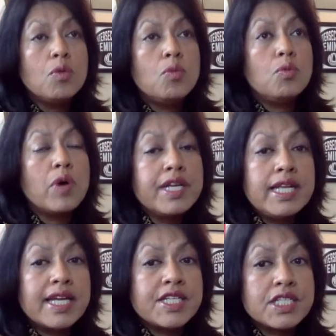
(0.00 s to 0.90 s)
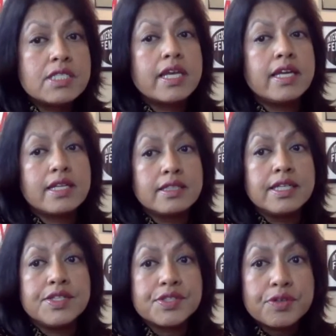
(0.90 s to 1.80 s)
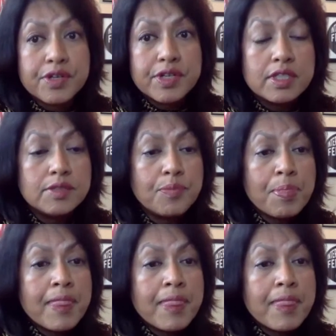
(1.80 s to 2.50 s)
one election cycle is critical.